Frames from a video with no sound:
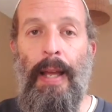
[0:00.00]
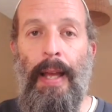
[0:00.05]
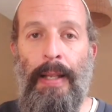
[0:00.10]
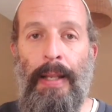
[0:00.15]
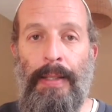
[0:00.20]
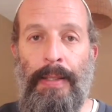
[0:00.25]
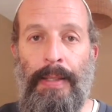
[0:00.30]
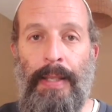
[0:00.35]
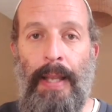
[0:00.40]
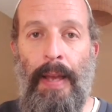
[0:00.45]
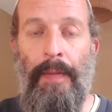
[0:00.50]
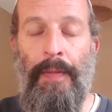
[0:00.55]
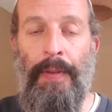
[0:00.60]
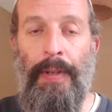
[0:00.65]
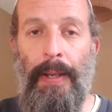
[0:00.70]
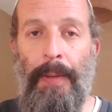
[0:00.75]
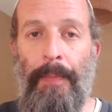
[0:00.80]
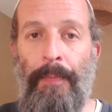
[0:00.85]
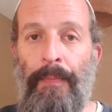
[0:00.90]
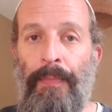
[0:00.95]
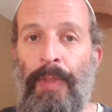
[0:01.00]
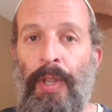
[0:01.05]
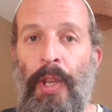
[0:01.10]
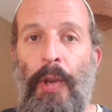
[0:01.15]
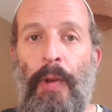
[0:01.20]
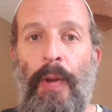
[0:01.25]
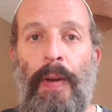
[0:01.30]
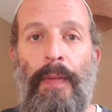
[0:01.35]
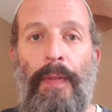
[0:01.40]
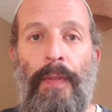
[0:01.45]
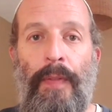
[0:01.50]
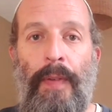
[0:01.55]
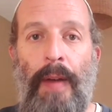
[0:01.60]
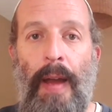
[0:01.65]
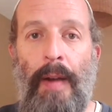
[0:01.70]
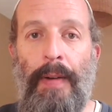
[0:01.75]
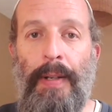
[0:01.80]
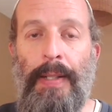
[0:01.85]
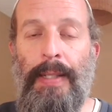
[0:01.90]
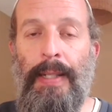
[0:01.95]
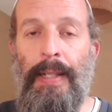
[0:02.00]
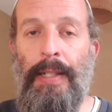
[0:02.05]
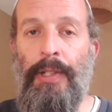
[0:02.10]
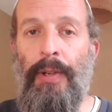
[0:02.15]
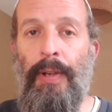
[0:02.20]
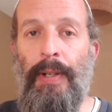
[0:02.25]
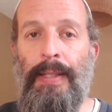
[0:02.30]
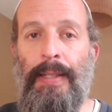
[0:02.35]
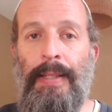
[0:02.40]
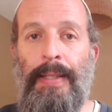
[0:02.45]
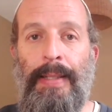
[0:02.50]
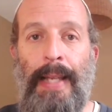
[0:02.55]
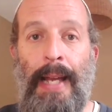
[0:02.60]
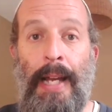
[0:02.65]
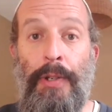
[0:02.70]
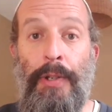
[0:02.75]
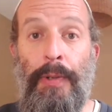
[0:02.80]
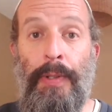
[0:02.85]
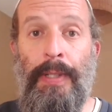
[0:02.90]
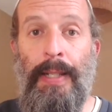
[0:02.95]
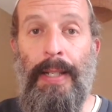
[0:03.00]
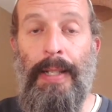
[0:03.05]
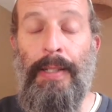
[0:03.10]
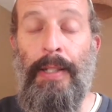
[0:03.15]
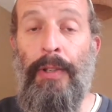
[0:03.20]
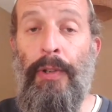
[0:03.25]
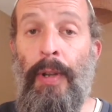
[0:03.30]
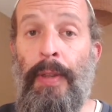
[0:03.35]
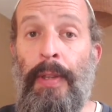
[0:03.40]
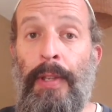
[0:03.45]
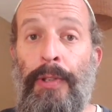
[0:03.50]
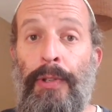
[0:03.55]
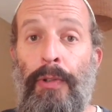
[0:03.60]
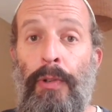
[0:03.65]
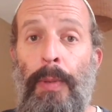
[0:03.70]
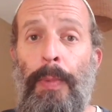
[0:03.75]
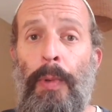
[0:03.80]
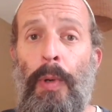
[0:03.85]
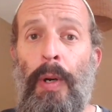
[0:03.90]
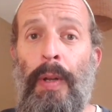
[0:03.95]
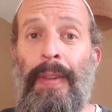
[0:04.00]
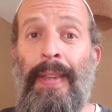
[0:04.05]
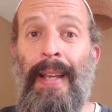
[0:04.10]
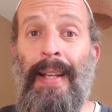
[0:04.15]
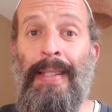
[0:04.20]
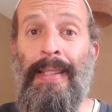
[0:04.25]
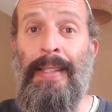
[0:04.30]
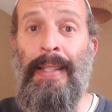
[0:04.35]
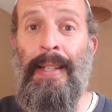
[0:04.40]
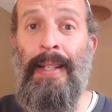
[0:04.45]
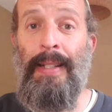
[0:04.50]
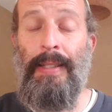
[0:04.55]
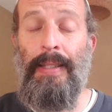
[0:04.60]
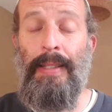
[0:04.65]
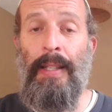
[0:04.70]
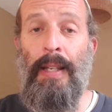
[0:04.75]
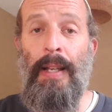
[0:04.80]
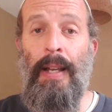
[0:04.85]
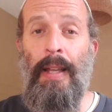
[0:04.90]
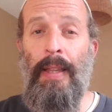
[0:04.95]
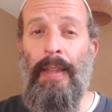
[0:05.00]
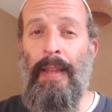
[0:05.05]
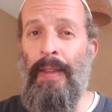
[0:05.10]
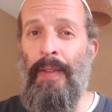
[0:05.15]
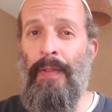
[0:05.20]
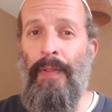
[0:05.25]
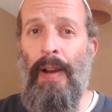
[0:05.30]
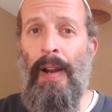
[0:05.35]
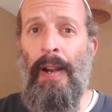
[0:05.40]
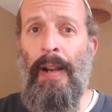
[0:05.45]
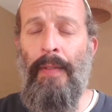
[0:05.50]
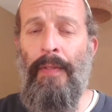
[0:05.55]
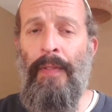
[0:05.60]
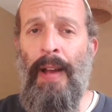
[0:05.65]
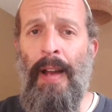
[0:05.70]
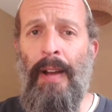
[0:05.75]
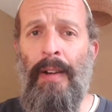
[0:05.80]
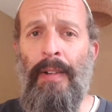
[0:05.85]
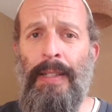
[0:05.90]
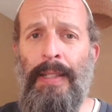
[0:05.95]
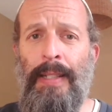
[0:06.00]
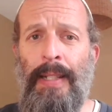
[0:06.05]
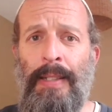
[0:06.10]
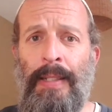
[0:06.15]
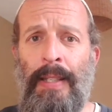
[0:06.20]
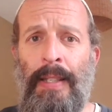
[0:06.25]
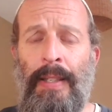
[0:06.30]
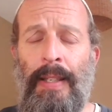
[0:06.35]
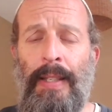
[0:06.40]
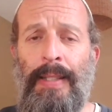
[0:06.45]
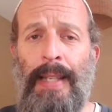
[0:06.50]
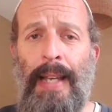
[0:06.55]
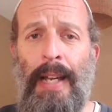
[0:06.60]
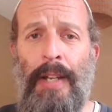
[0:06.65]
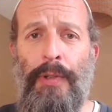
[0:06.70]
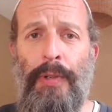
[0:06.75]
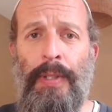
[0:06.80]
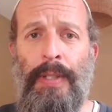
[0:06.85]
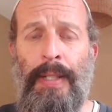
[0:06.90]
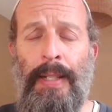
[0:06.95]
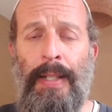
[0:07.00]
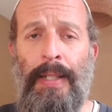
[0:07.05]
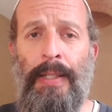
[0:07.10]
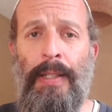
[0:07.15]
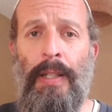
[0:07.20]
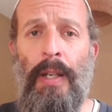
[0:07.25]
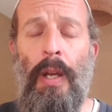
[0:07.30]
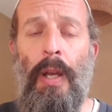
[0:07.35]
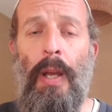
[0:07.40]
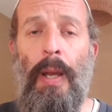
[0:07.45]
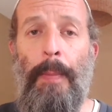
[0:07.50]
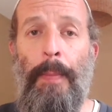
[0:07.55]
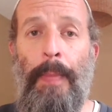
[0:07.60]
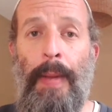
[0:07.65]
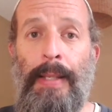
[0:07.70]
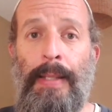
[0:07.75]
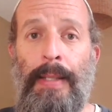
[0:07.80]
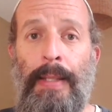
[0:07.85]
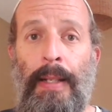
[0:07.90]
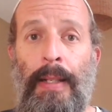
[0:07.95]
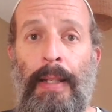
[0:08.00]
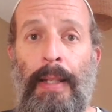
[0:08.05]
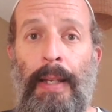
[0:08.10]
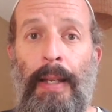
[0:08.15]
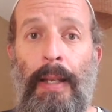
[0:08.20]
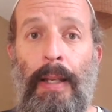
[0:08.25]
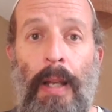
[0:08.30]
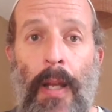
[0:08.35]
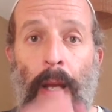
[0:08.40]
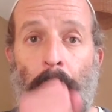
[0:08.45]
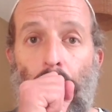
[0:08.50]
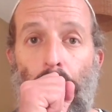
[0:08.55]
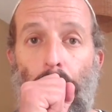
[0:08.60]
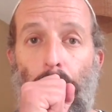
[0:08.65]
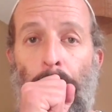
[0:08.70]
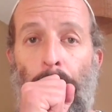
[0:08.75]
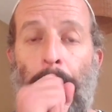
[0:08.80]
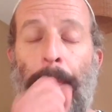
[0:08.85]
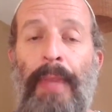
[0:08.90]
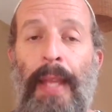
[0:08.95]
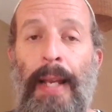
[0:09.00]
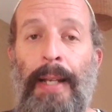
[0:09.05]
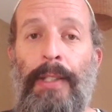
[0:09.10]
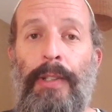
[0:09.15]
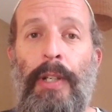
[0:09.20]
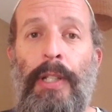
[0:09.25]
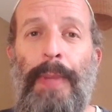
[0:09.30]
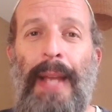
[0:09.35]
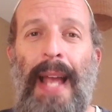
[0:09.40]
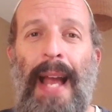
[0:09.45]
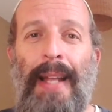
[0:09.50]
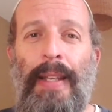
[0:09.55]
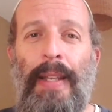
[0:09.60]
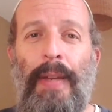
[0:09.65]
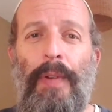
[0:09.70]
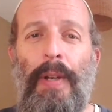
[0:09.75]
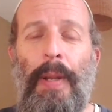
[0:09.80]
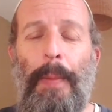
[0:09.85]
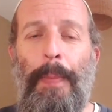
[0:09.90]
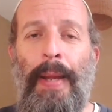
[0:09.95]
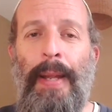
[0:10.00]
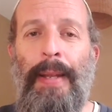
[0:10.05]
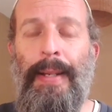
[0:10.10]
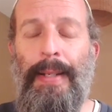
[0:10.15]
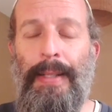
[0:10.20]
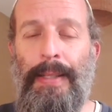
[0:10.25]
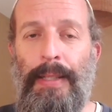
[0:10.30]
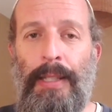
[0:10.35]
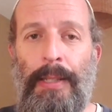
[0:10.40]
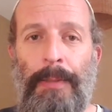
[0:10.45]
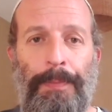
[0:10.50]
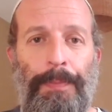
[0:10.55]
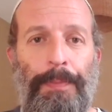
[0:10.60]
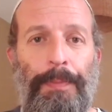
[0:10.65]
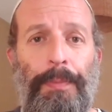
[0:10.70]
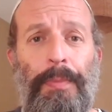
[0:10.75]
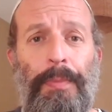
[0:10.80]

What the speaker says: and 70. You had Pharisees, you had Sadducees, and you had this group called the Essenes. Now, the Pharisees and the Sadducees basically, had different opinions